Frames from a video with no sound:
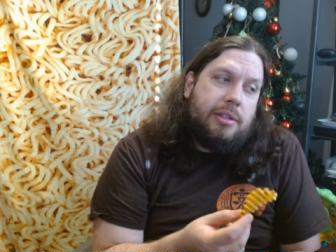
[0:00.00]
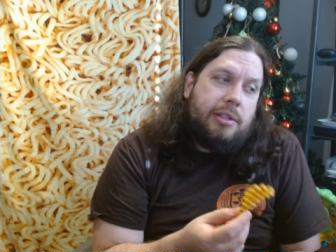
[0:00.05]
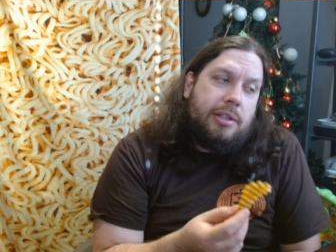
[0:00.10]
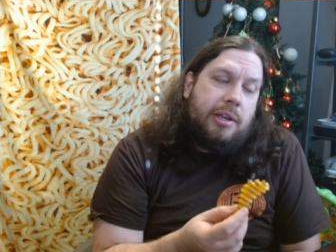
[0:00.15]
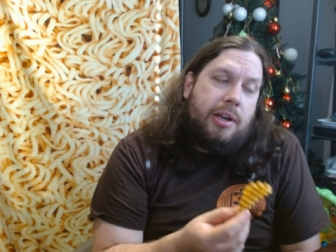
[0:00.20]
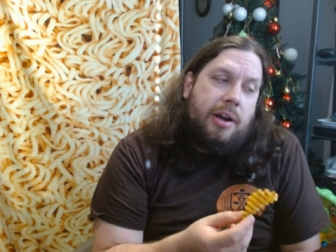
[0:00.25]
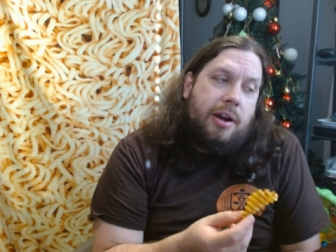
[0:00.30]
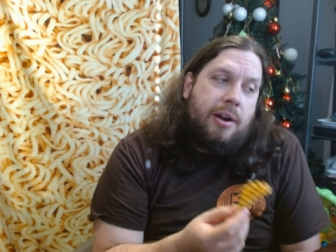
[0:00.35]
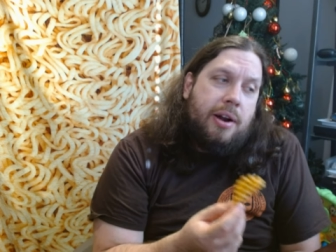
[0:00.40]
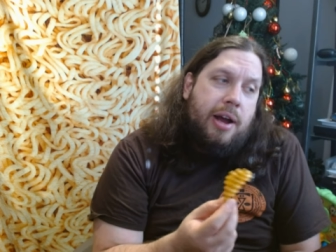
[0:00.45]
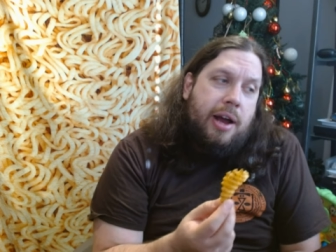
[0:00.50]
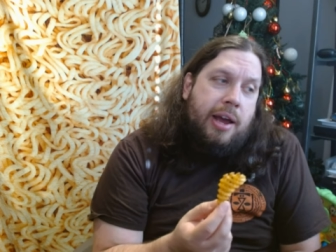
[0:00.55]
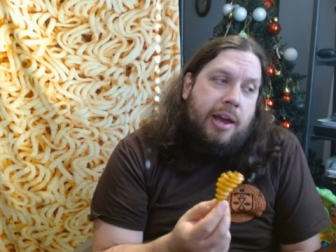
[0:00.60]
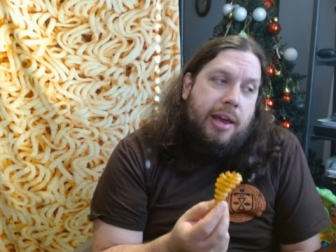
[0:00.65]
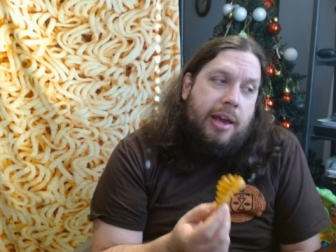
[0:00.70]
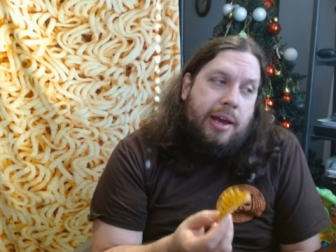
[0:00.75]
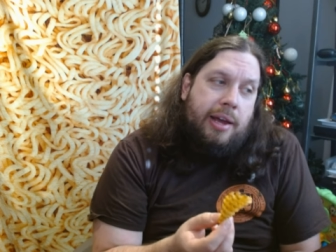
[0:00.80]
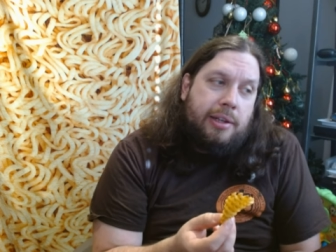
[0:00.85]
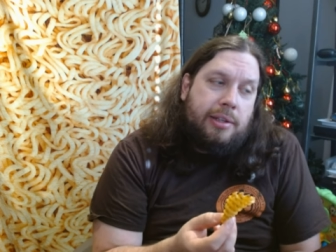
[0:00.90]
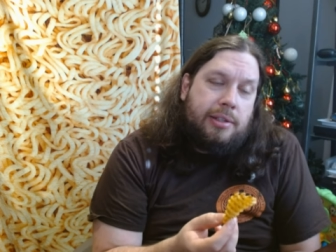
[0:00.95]
It's C
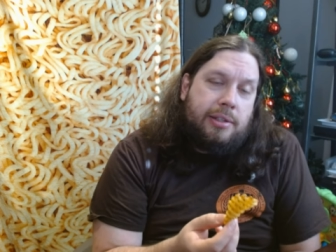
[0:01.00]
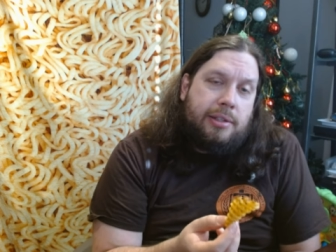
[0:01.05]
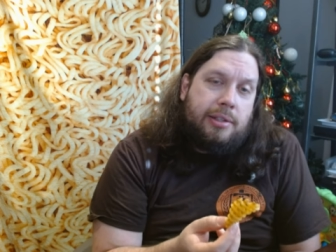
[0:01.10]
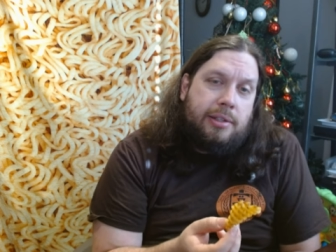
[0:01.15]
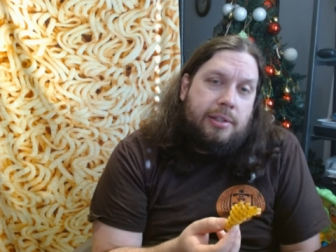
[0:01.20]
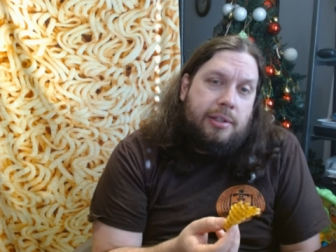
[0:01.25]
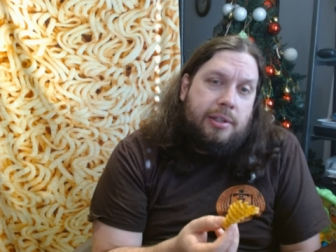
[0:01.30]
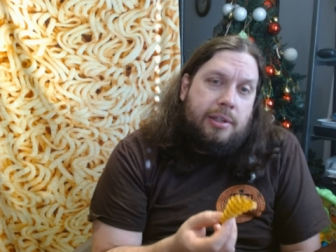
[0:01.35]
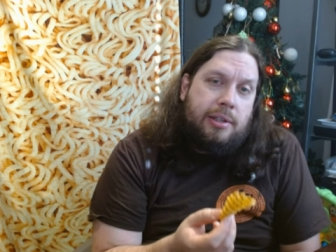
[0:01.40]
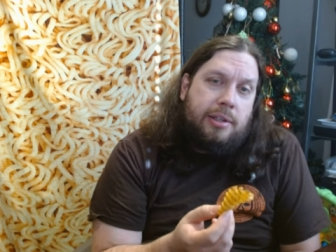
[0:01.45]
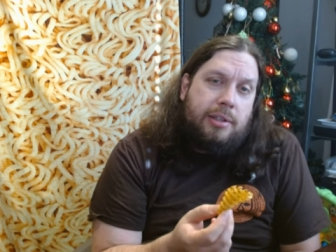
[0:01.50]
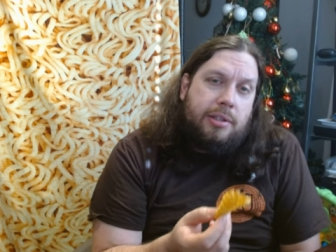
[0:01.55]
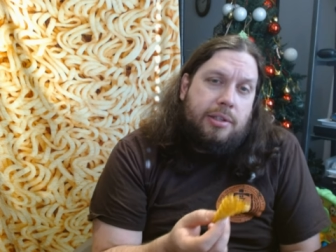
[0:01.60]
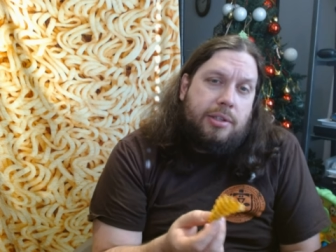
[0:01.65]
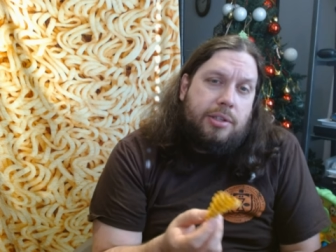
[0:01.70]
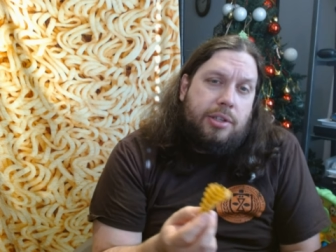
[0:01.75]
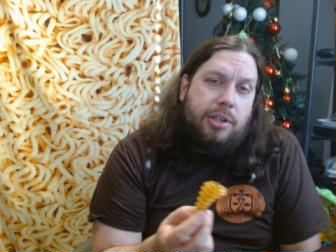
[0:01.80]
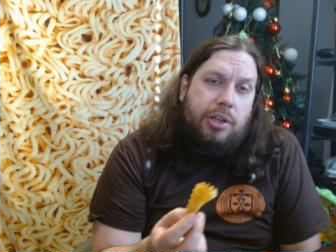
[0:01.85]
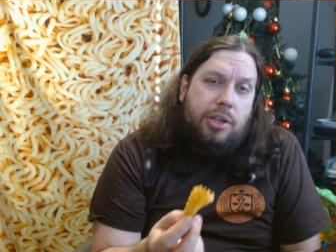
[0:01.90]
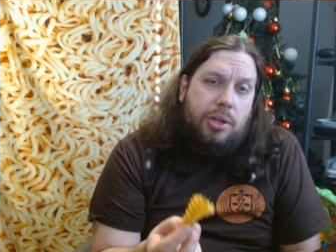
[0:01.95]
R I S
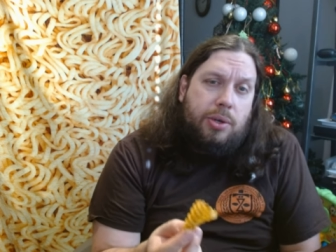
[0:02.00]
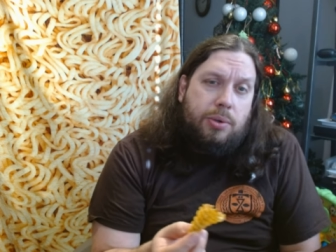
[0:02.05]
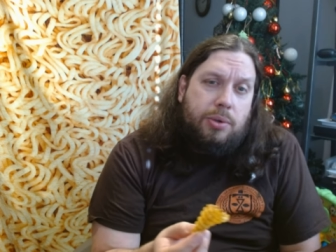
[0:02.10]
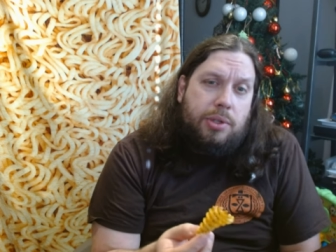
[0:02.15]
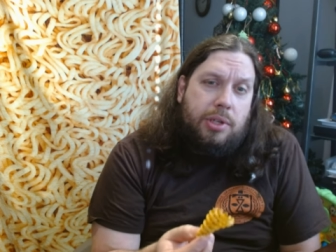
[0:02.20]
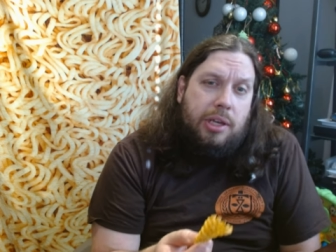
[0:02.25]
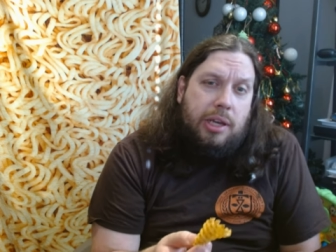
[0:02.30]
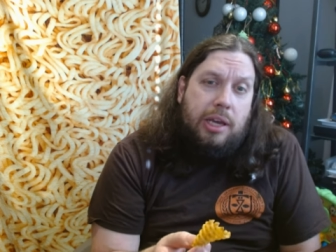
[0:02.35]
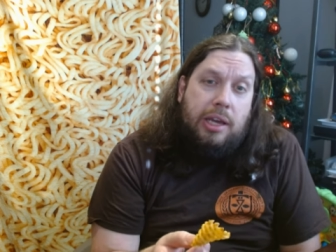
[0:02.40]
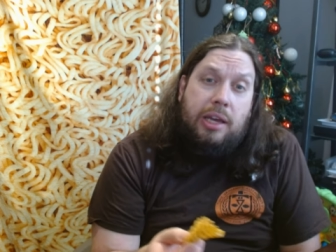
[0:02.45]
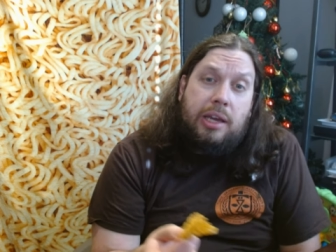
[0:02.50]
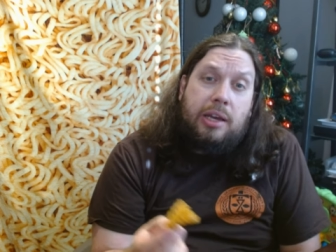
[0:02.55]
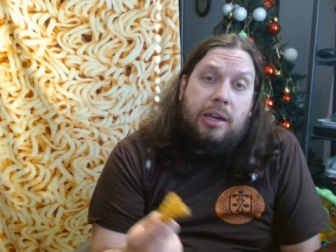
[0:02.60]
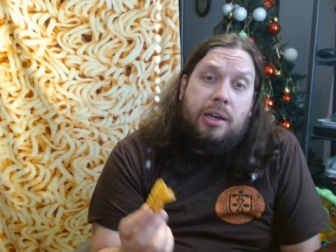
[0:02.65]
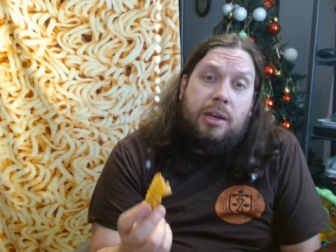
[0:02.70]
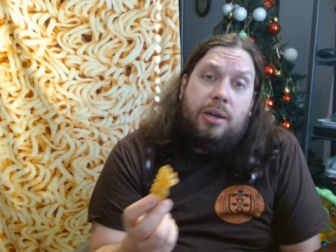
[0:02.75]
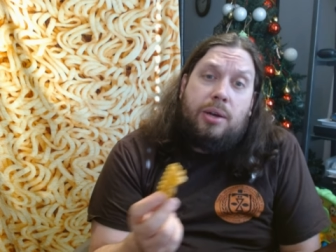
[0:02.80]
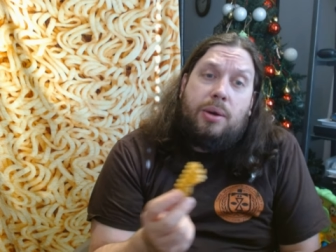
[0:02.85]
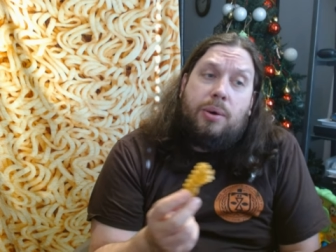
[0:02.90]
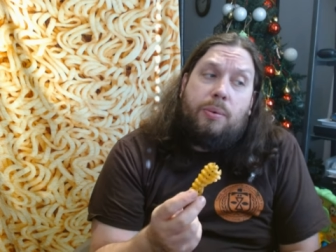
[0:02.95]
C U
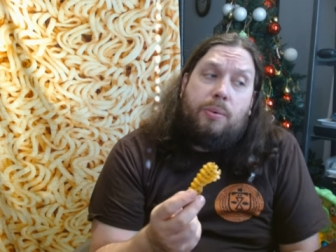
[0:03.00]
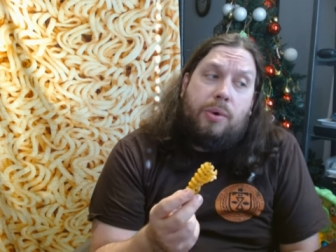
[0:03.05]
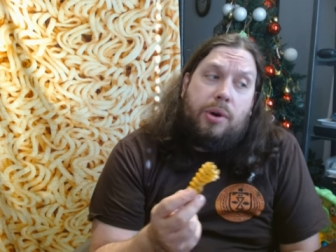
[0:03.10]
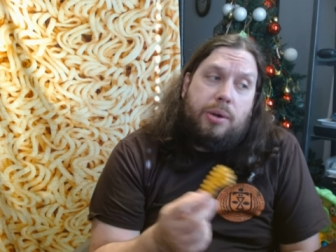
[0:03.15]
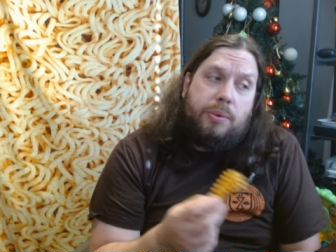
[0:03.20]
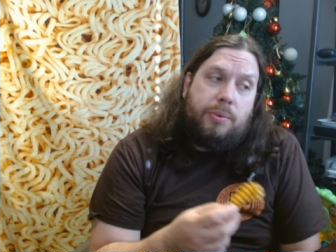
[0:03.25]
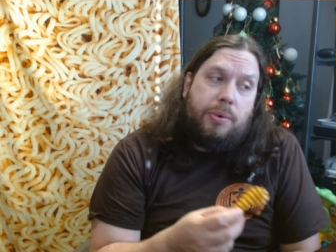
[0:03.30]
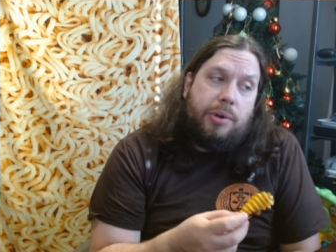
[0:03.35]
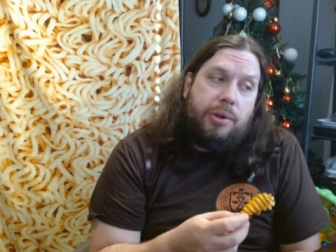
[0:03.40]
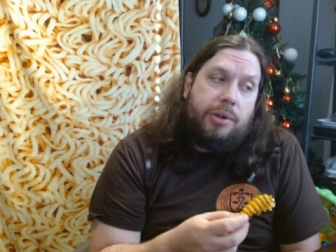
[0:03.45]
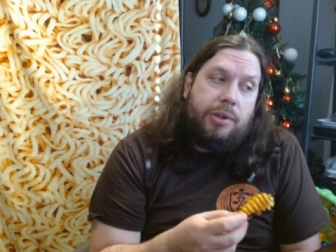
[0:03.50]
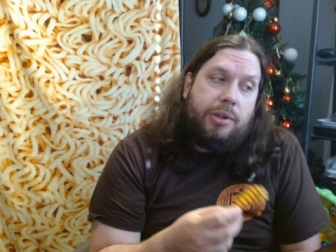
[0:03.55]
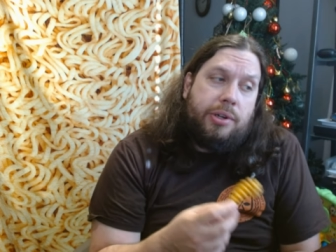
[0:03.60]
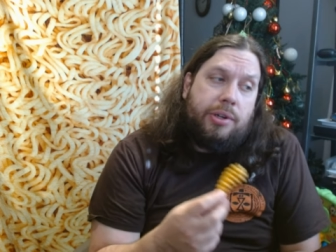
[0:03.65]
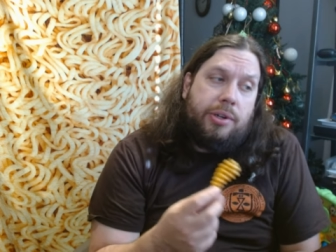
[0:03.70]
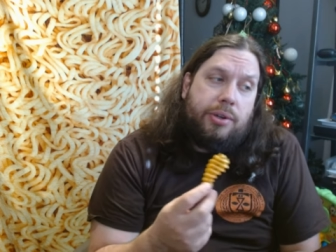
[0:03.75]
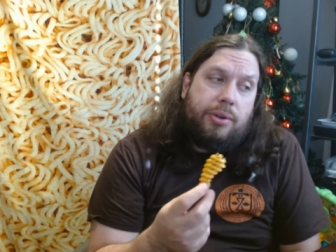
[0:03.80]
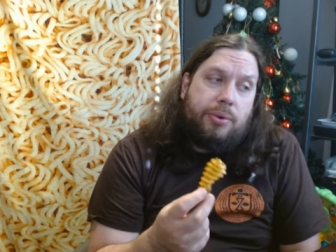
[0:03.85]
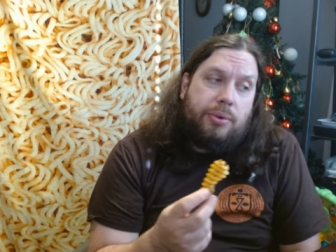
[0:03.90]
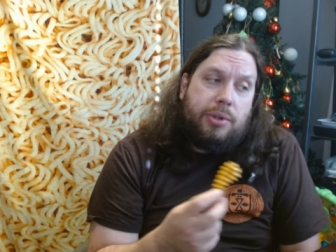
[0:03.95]
T, one
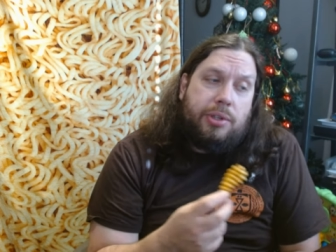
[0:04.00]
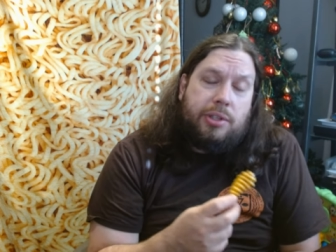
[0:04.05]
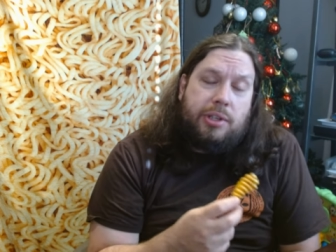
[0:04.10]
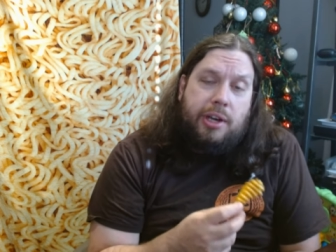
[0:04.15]
word.